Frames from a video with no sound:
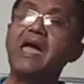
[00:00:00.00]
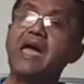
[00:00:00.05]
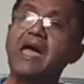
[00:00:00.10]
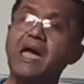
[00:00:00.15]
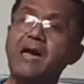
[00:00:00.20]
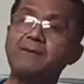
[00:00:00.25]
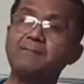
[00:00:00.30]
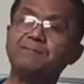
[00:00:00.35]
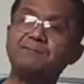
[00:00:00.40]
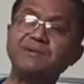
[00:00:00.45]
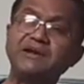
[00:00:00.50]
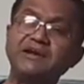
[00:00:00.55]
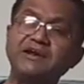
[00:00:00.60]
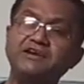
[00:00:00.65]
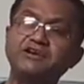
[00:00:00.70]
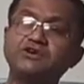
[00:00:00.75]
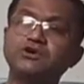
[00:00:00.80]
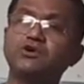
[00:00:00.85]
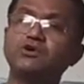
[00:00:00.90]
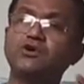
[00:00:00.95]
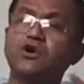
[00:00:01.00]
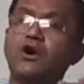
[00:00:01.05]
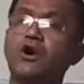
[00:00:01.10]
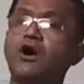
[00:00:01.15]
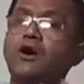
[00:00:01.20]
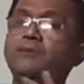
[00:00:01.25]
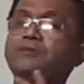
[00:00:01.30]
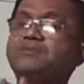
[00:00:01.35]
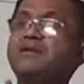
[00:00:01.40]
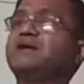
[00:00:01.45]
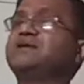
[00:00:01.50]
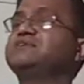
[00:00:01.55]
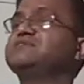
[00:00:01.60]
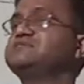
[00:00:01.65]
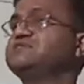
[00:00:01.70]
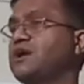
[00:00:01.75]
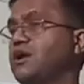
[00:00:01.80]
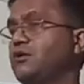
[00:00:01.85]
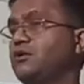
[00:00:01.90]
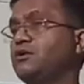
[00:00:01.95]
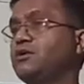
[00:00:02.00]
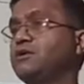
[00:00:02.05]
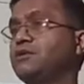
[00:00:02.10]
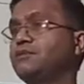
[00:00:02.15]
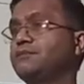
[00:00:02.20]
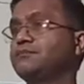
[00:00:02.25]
amplitude of that sound.